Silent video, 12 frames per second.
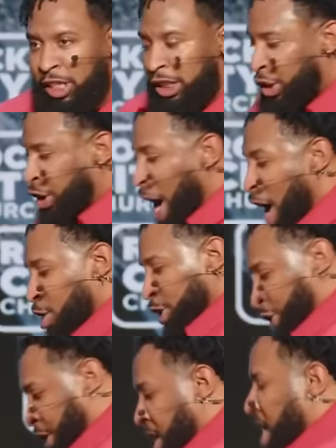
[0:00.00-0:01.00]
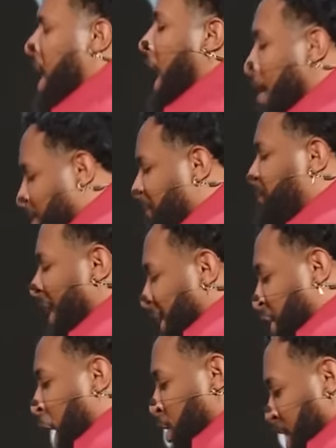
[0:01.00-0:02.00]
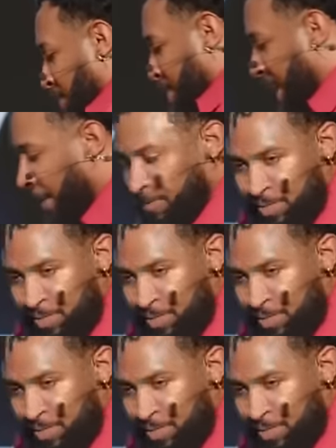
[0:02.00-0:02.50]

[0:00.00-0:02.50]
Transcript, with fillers: the church, I'm going to feed y'all in a minute.